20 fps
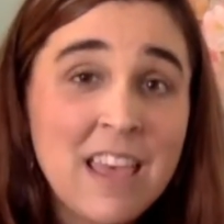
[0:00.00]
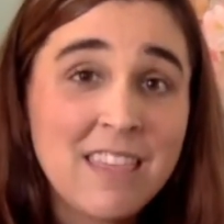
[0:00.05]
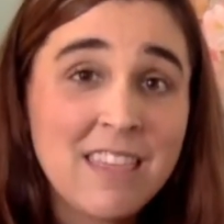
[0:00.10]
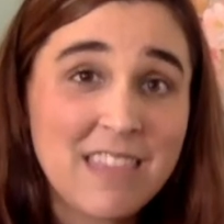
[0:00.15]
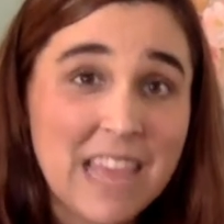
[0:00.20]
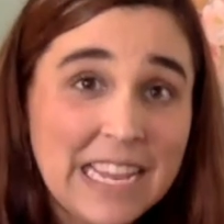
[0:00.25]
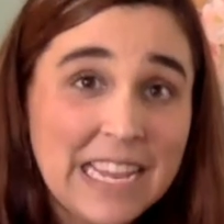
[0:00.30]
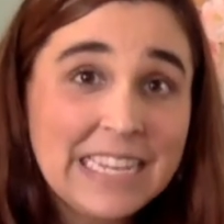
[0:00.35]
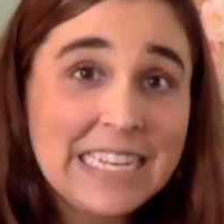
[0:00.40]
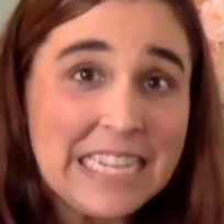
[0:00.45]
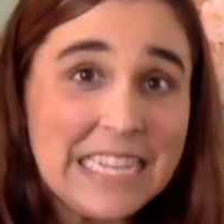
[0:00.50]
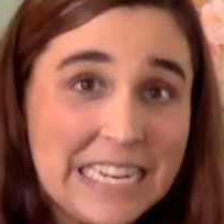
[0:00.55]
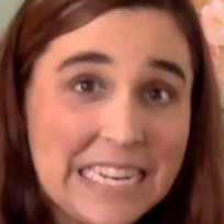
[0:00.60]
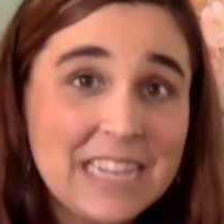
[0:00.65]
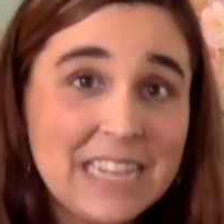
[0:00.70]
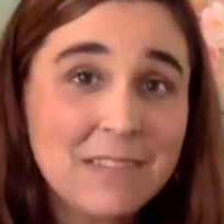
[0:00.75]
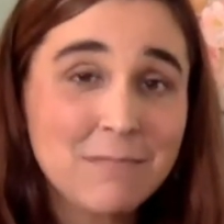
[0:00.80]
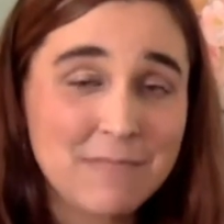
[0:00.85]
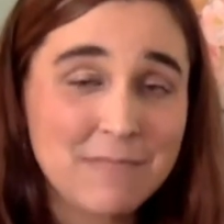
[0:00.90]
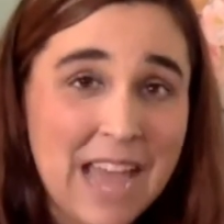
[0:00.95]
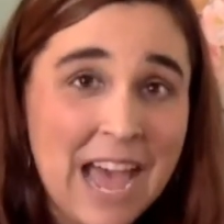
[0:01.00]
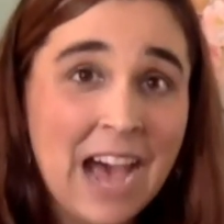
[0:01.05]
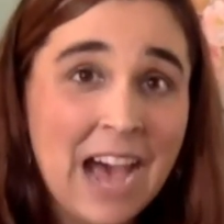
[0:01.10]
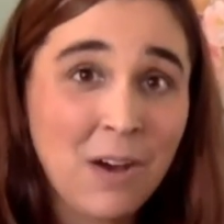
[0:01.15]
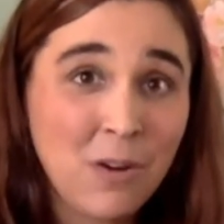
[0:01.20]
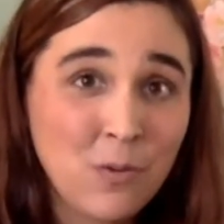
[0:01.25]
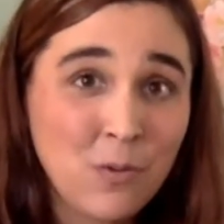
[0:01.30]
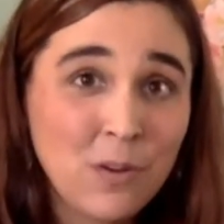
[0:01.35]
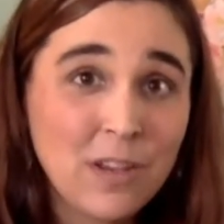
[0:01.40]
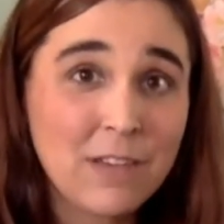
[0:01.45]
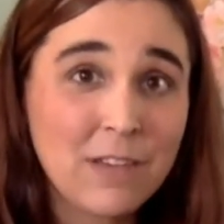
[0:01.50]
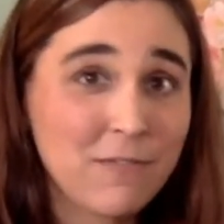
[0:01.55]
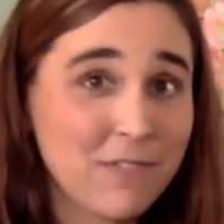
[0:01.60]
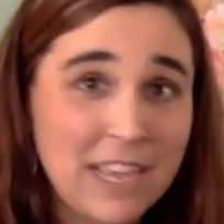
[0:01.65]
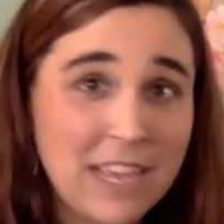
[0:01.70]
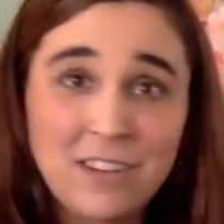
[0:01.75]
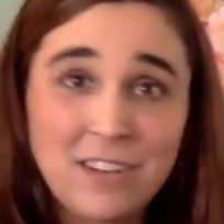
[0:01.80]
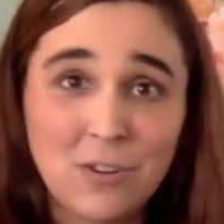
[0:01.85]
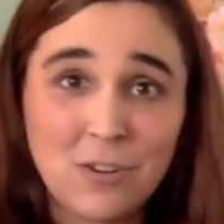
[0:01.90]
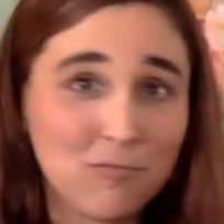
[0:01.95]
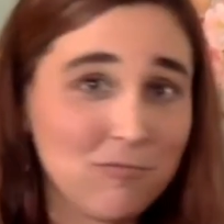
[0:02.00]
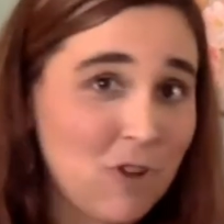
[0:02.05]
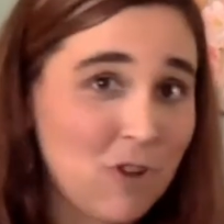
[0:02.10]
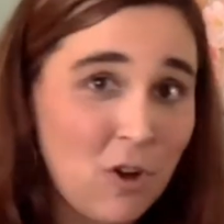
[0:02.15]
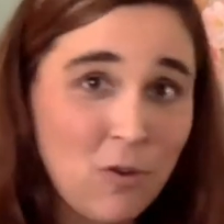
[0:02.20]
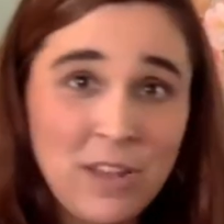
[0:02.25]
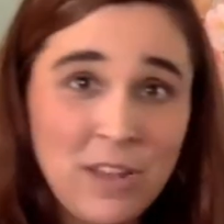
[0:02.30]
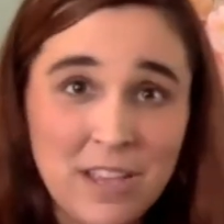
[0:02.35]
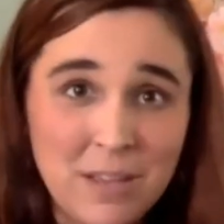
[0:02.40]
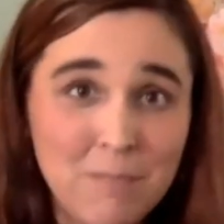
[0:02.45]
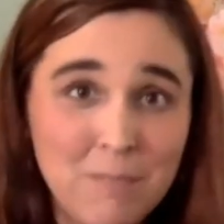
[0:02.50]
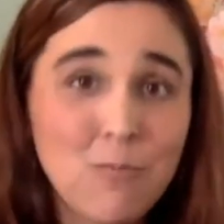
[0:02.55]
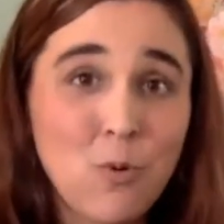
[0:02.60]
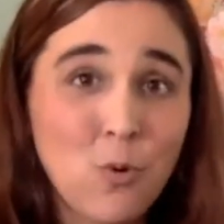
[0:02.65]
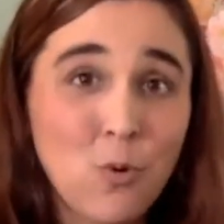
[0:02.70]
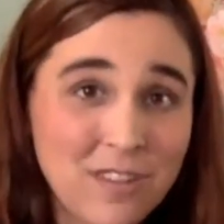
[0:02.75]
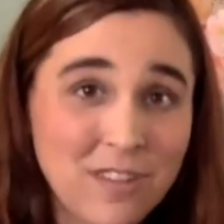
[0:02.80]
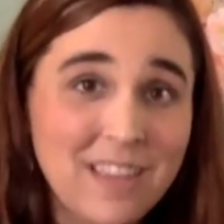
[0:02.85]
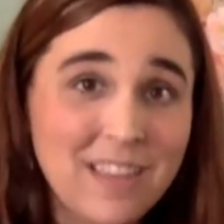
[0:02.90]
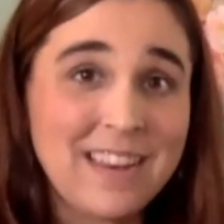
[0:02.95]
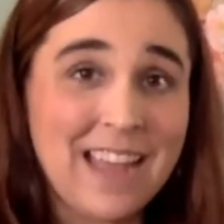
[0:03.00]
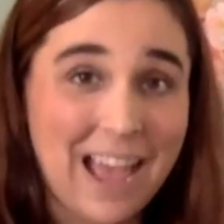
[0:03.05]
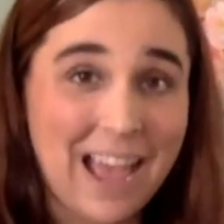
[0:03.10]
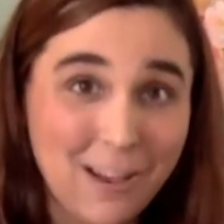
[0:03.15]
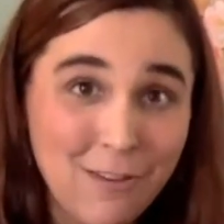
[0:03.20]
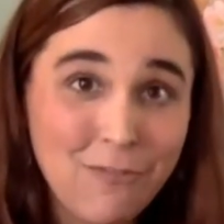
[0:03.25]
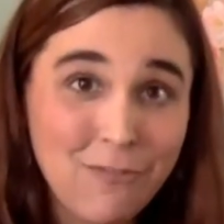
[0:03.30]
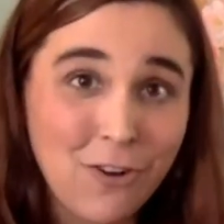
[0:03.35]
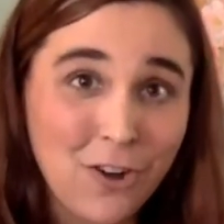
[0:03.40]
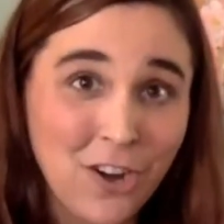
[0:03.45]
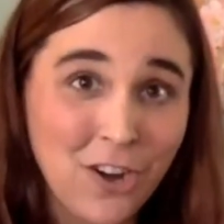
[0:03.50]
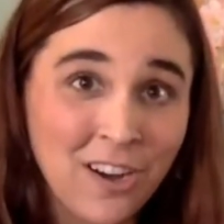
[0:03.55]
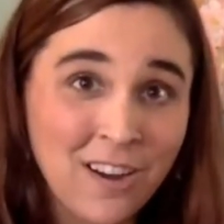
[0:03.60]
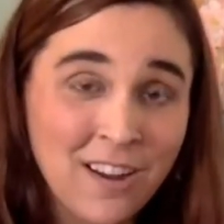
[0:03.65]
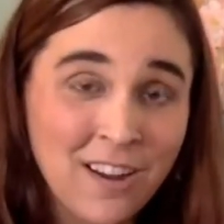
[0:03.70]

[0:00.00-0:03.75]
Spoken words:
They need him now if they don't know him more than ever.